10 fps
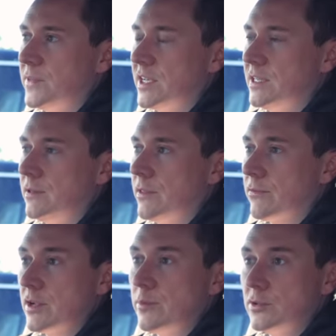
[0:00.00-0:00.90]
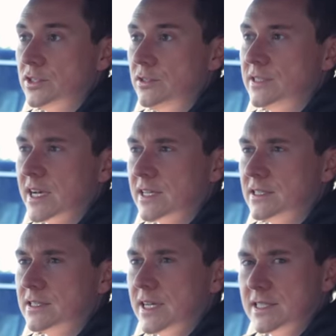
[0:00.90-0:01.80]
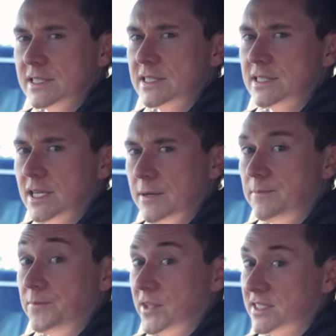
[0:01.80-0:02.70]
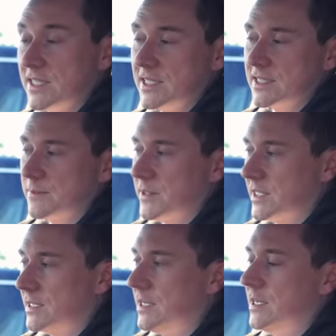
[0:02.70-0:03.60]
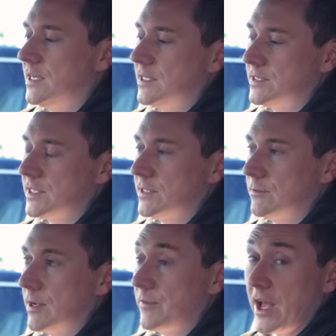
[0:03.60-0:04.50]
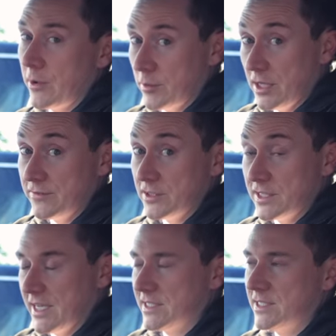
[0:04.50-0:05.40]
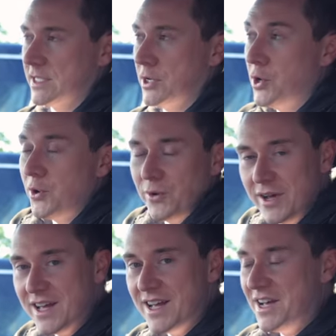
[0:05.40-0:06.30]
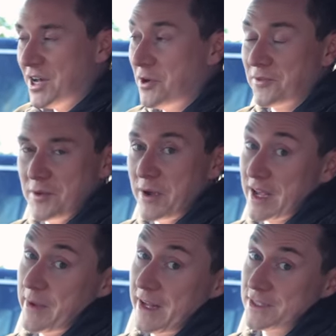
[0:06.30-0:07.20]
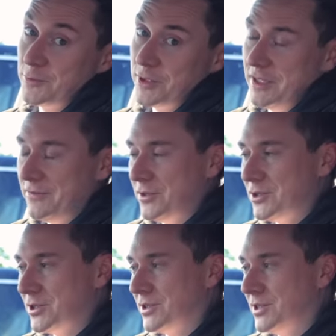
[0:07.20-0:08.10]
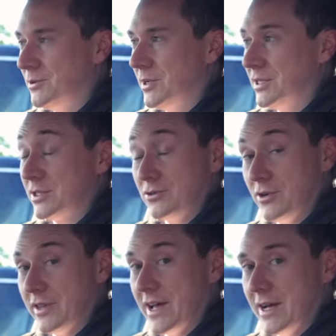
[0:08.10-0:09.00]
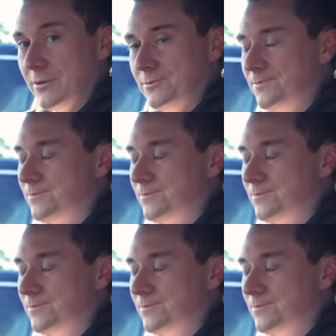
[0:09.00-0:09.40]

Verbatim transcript: in 3.2 seconds, that's saying something. So that I would love to test, so hopefully I might get my hands on one in the future to try that out.